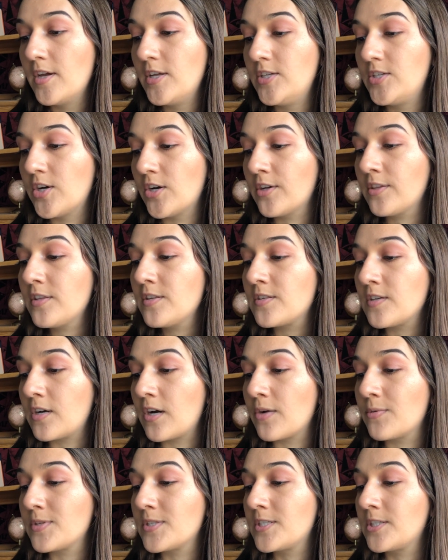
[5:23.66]
During this
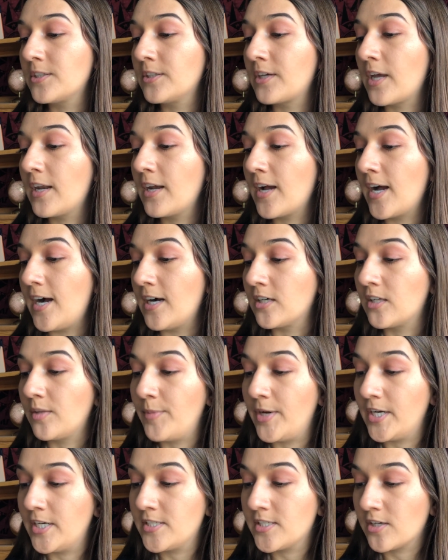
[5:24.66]
year, I was still getting
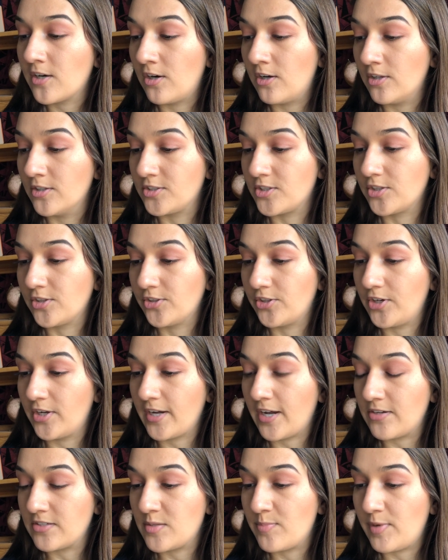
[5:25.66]
acclimated to college and learning
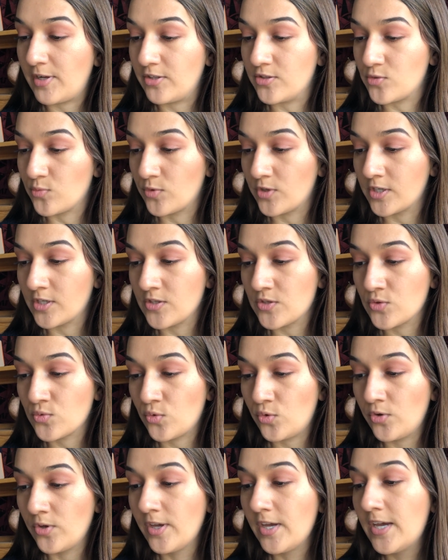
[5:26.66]
how to balance work and
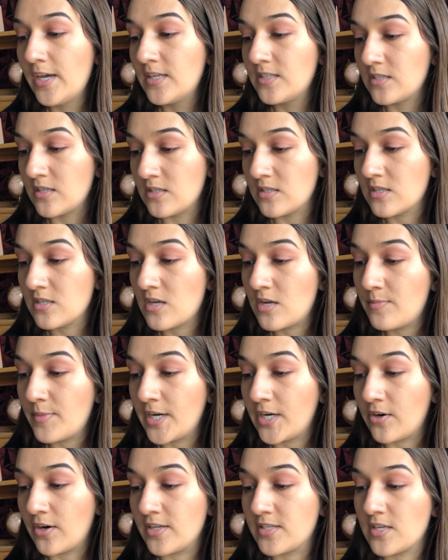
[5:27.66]
school. Since then,
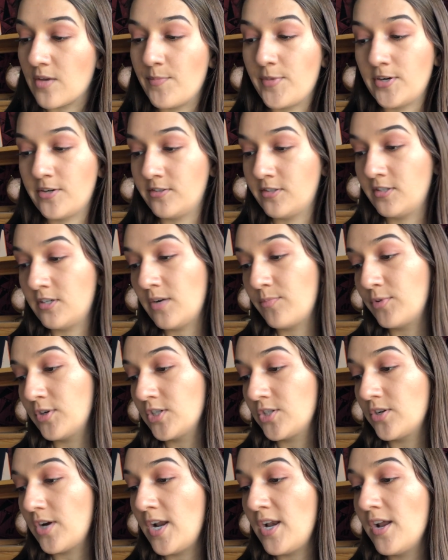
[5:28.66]
my grades have been on an
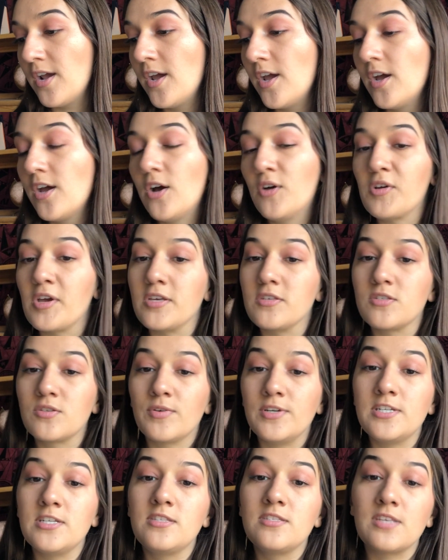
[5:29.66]
upward trend. Okay, so
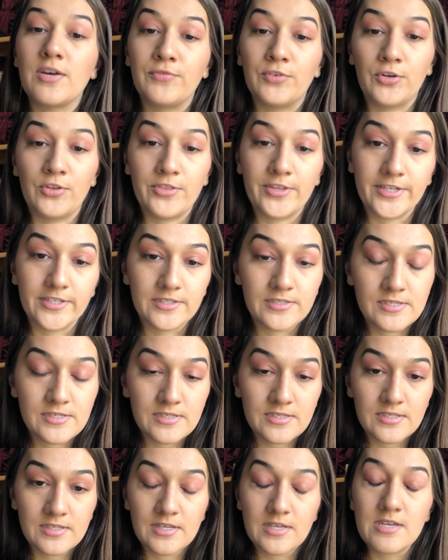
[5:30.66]
I did several
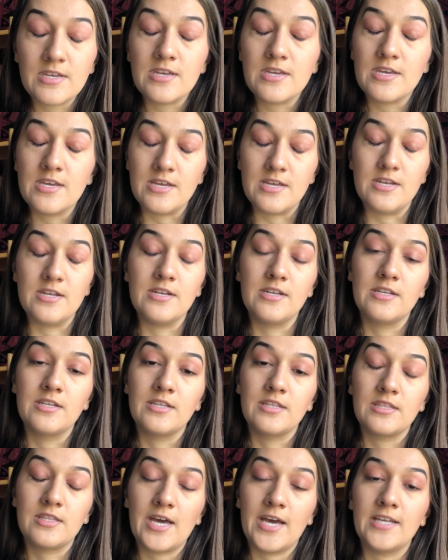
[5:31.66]
things in
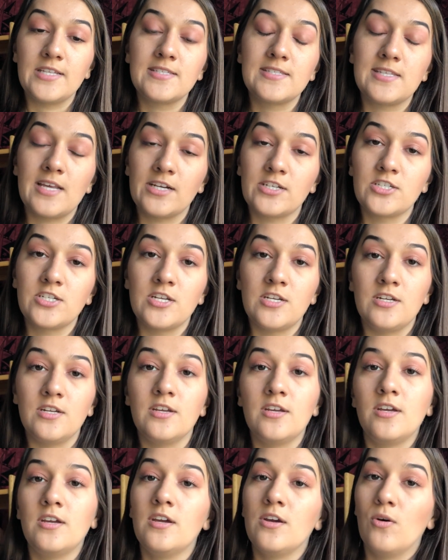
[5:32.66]
that section.
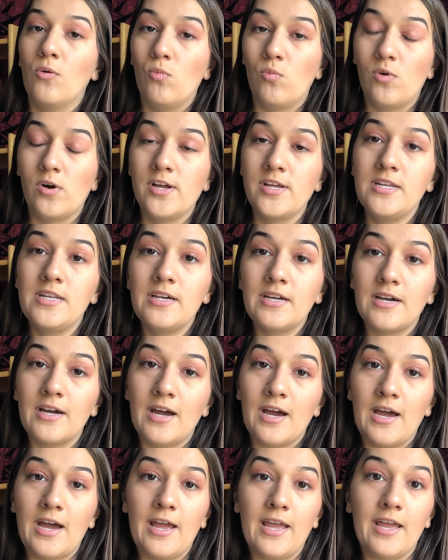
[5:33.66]
One,
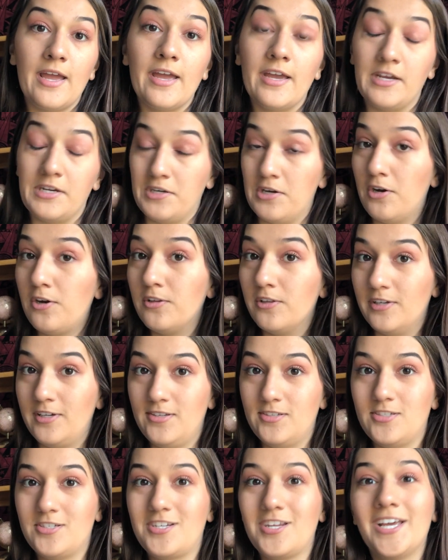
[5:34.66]
I
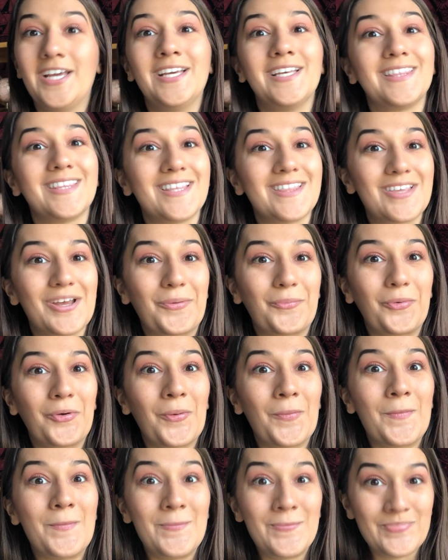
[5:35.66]
acknowledged that there
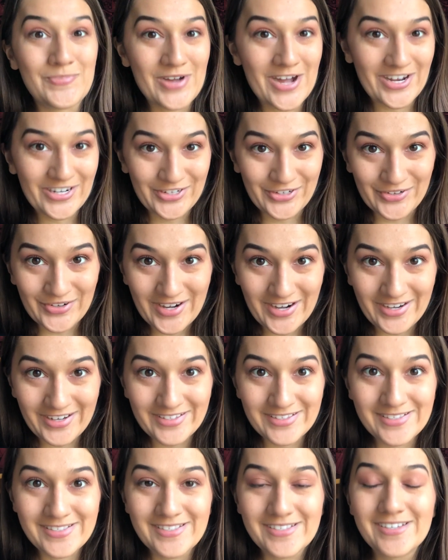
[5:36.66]
were bad
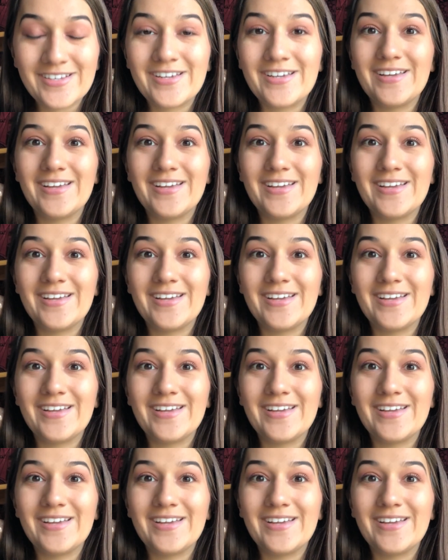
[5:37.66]
grades